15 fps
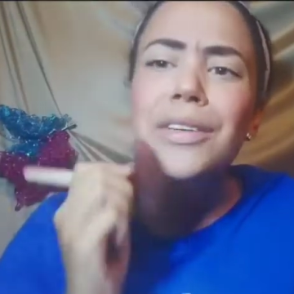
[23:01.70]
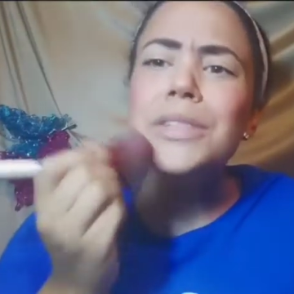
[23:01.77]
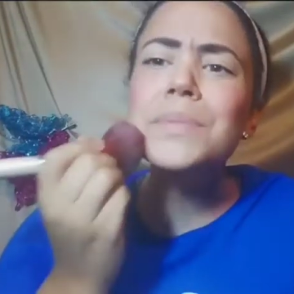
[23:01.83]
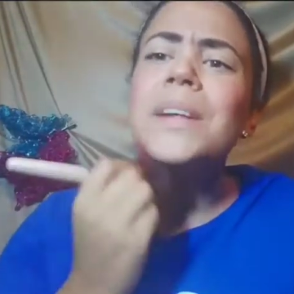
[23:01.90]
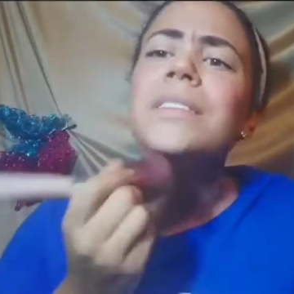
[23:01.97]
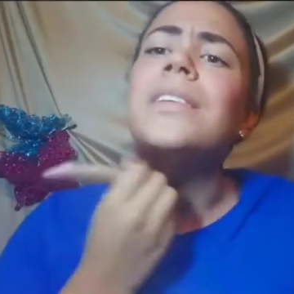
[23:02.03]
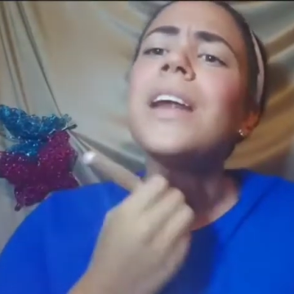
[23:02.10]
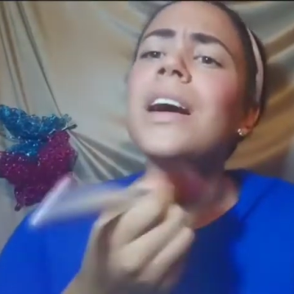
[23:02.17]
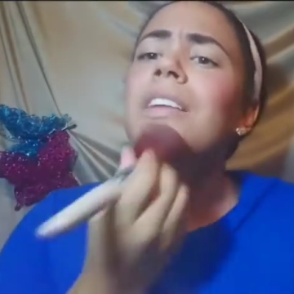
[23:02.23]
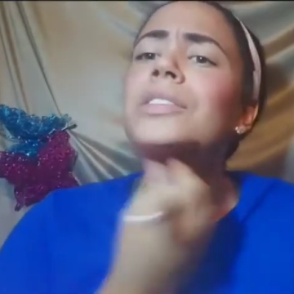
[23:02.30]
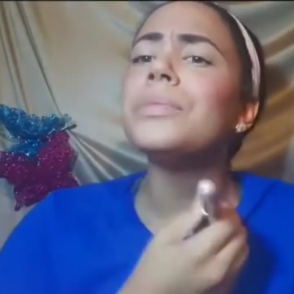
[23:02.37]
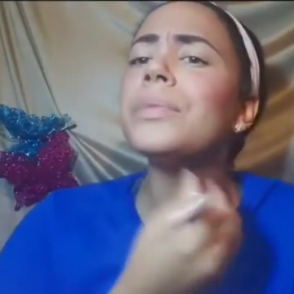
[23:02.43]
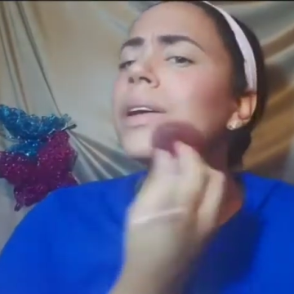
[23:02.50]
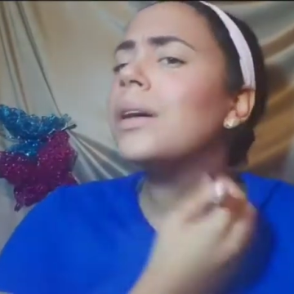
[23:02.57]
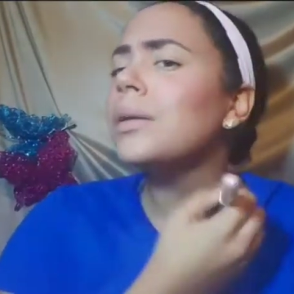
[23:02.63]
I respect a lot
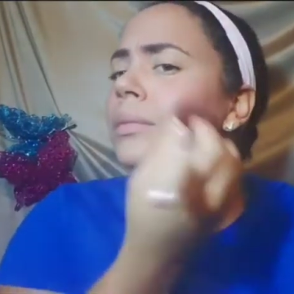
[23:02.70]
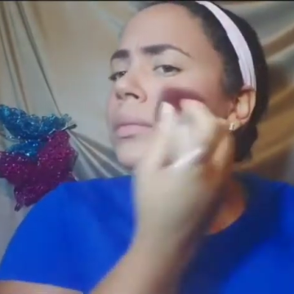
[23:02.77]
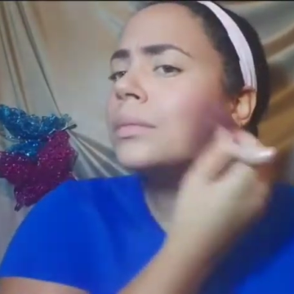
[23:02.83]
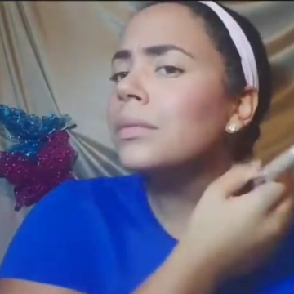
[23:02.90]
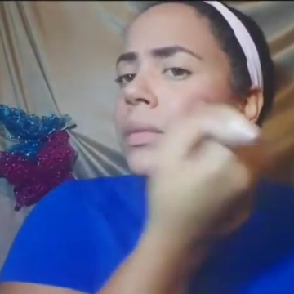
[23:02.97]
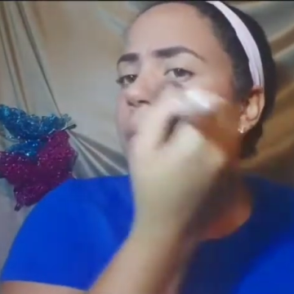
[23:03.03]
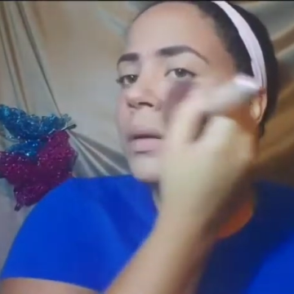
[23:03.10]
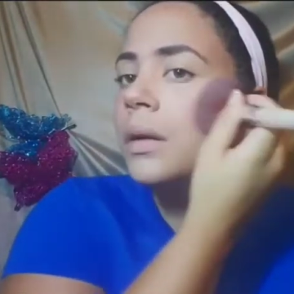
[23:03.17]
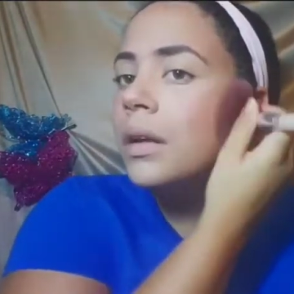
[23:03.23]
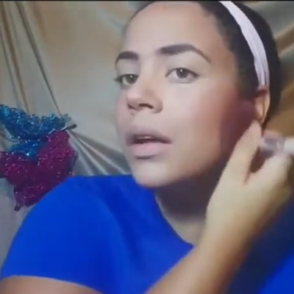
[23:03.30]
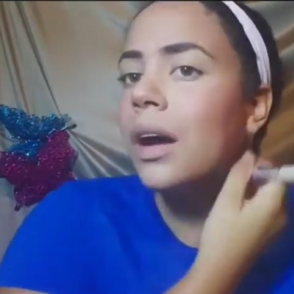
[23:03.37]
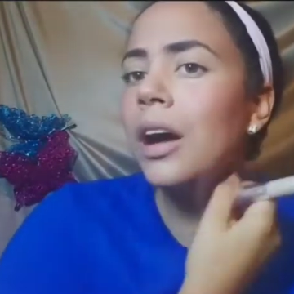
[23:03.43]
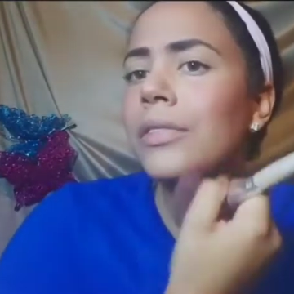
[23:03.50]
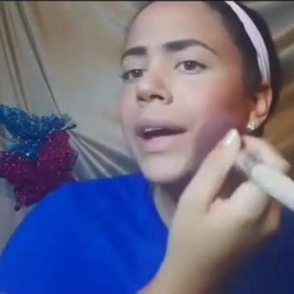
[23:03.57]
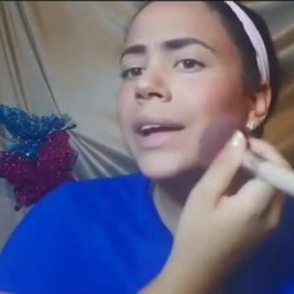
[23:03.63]

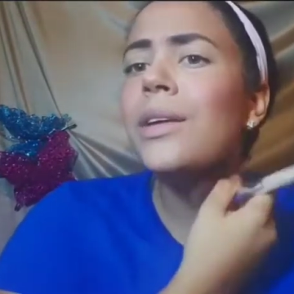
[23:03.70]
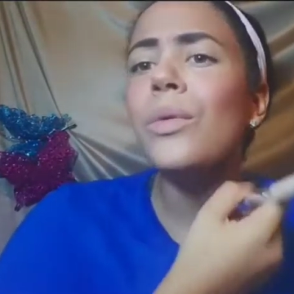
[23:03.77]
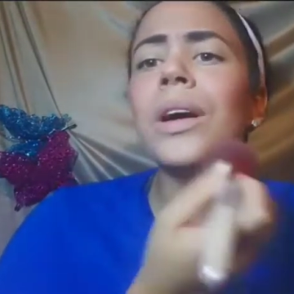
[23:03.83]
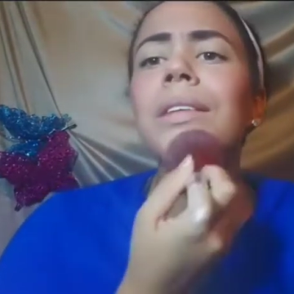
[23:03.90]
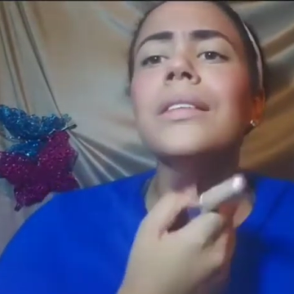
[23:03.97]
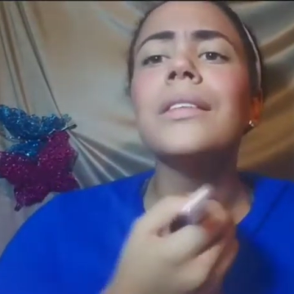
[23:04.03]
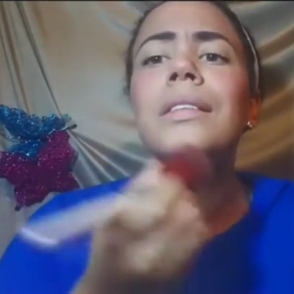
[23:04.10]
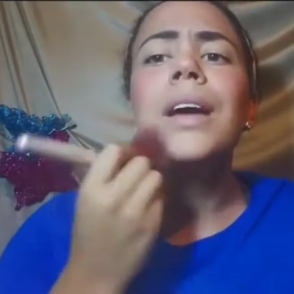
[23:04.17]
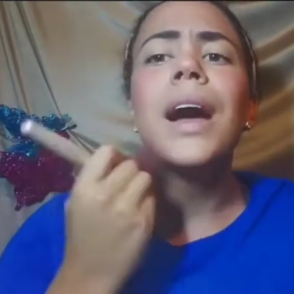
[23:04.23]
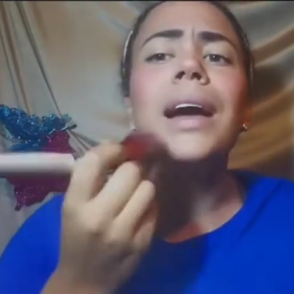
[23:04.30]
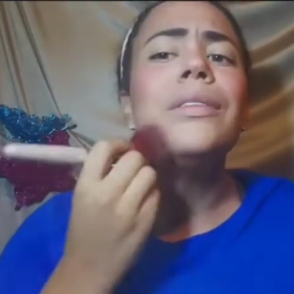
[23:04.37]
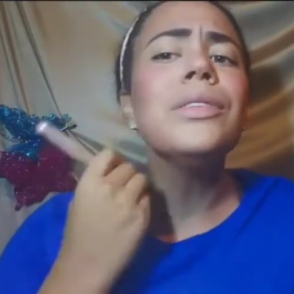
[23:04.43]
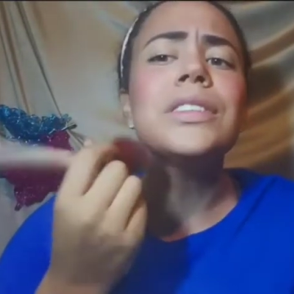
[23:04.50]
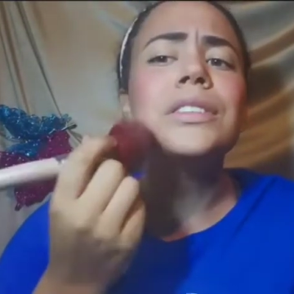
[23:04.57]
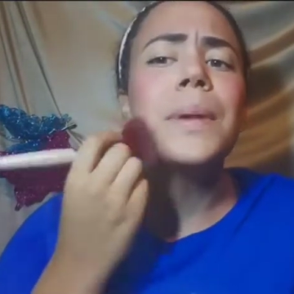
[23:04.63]
of anyone.
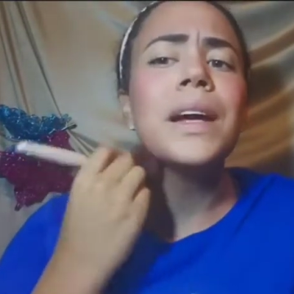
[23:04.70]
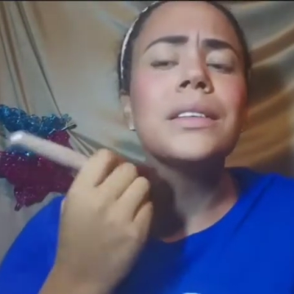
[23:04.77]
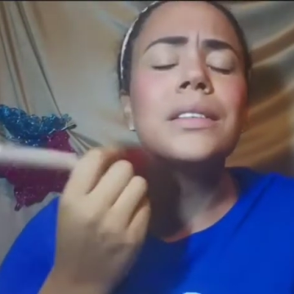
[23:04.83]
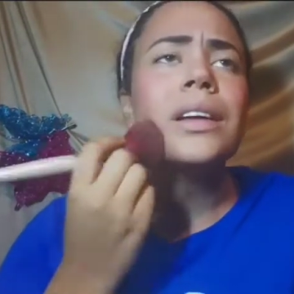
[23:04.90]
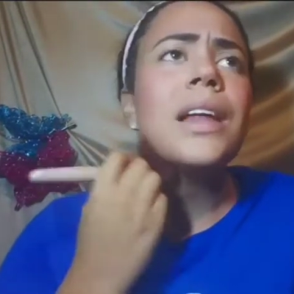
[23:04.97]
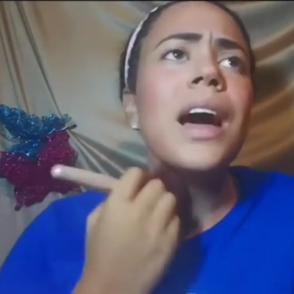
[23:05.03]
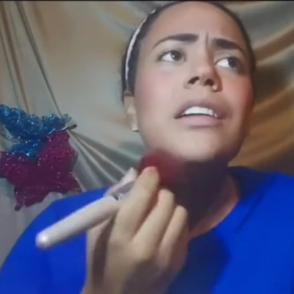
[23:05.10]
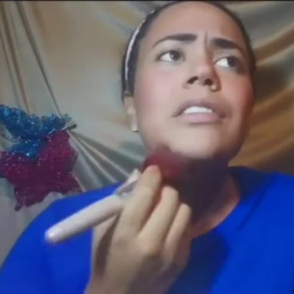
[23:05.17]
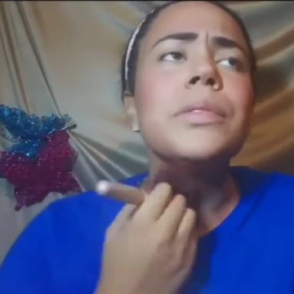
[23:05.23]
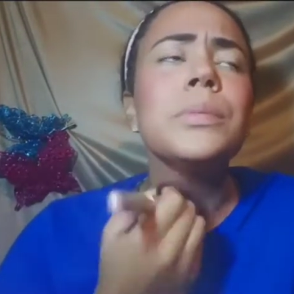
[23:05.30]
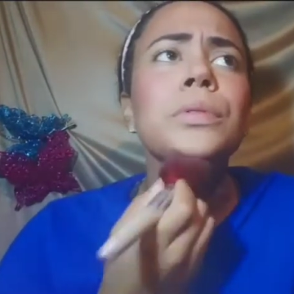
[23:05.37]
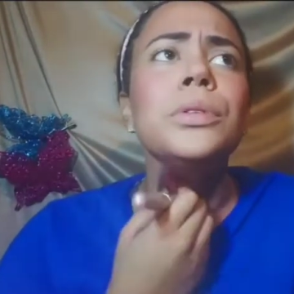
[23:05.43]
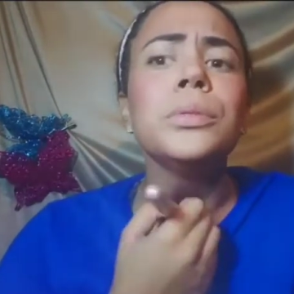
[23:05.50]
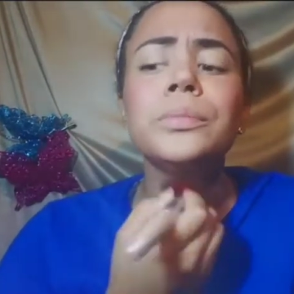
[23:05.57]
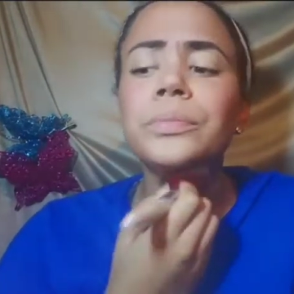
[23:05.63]
I respect a lot of
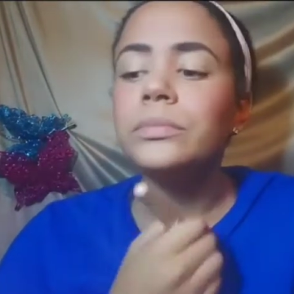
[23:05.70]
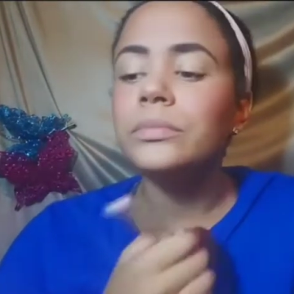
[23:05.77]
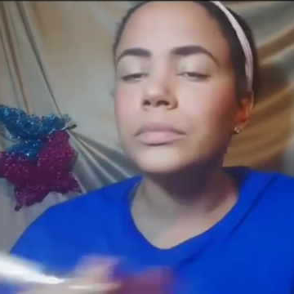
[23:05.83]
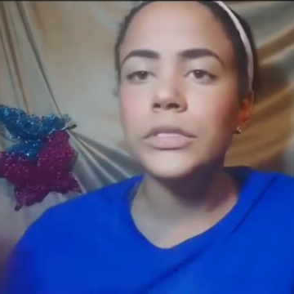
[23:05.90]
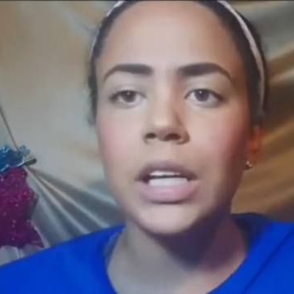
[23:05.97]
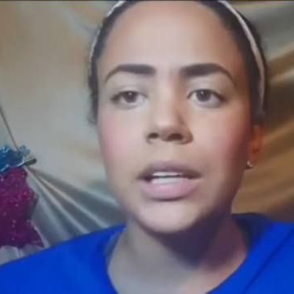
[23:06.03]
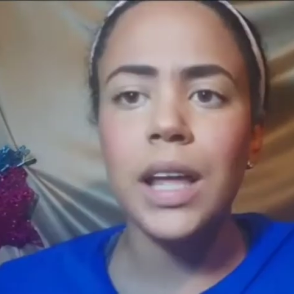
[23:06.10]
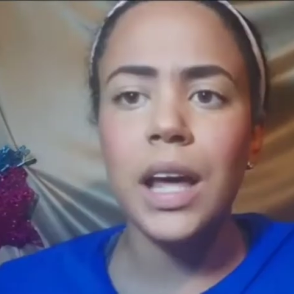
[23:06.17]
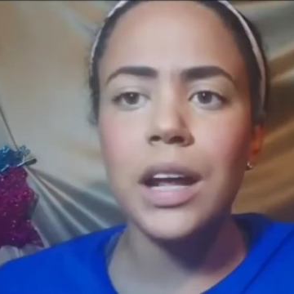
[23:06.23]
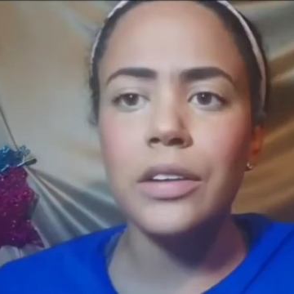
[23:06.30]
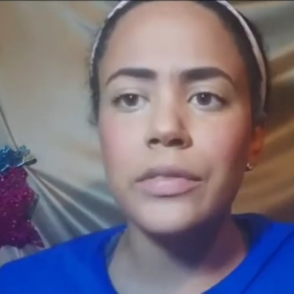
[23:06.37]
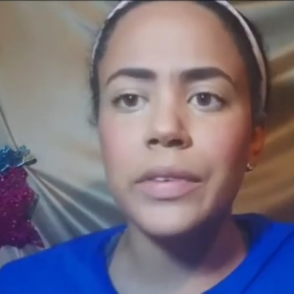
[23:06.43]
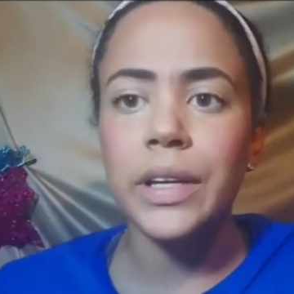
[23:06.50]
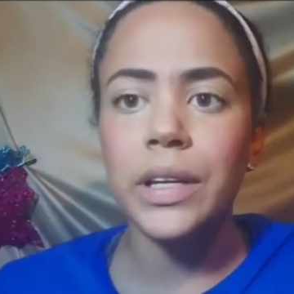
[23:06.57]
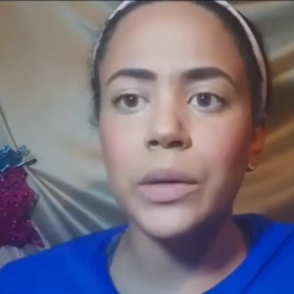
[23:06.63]
people. A
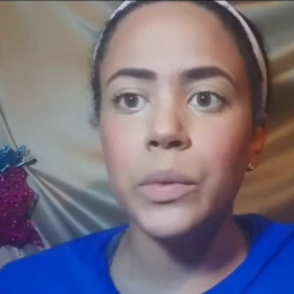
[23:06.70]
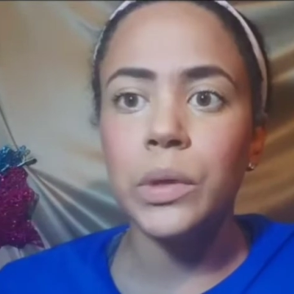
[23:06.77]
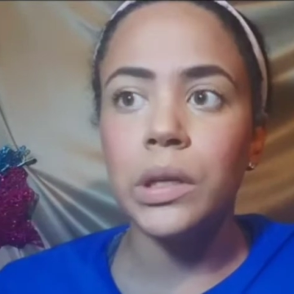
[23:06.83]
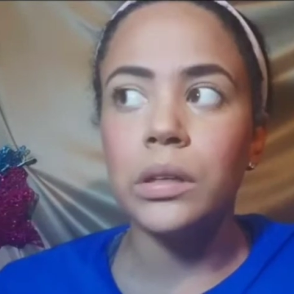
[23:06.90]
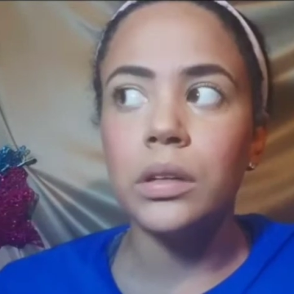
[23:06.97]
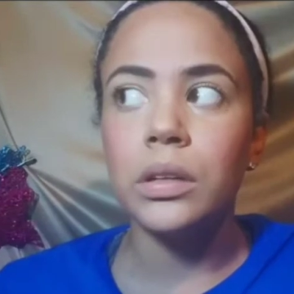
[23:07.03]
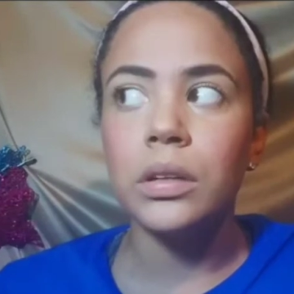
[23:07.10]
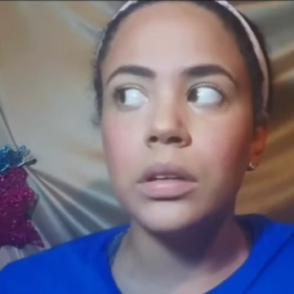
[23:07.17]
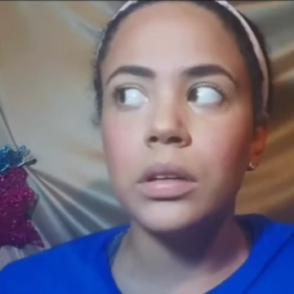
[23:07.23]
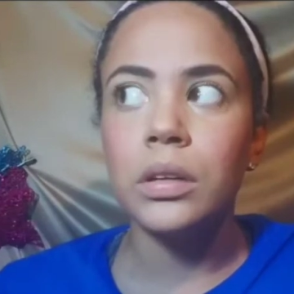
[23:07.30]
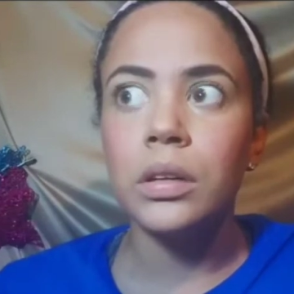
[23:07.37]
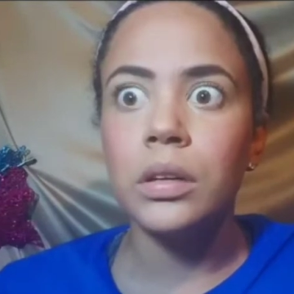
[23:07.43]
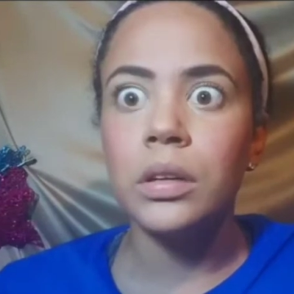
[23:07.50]
lot of anyone.